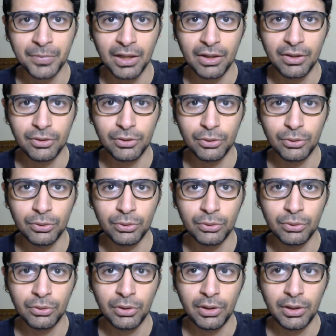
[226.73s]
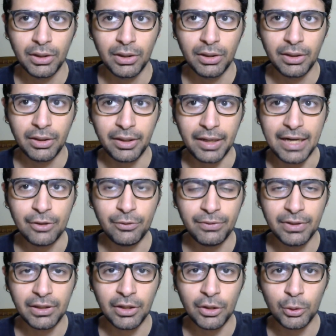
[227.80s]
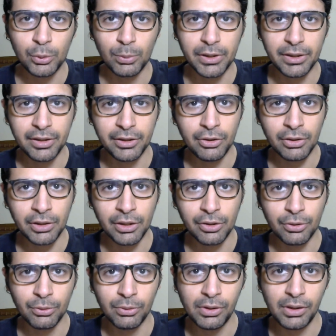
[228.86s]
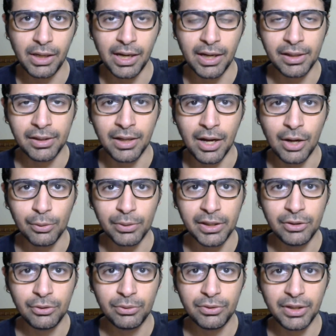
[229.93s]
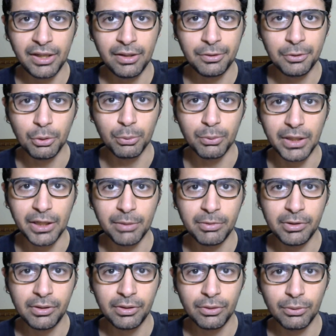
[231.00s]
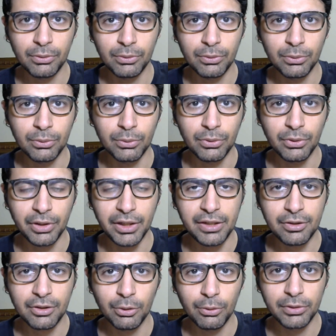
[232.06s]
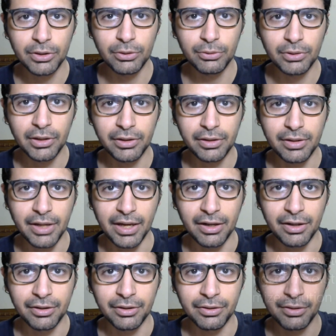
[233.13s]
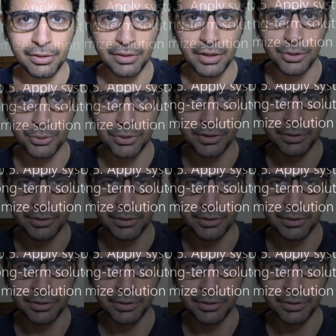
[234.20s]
So try to figure out what's in your control and how can you change those variables to reach closer to the desired solution.